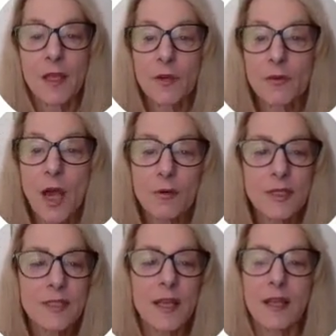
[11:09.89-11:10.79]
You'll
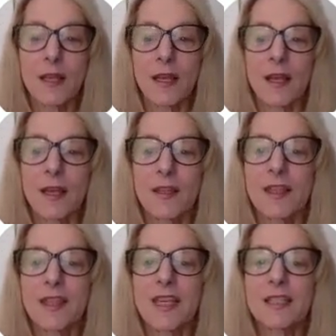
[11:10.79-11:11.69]
notice
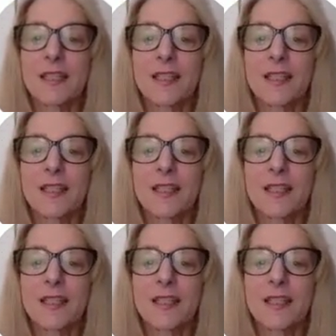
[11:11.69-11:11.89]
this is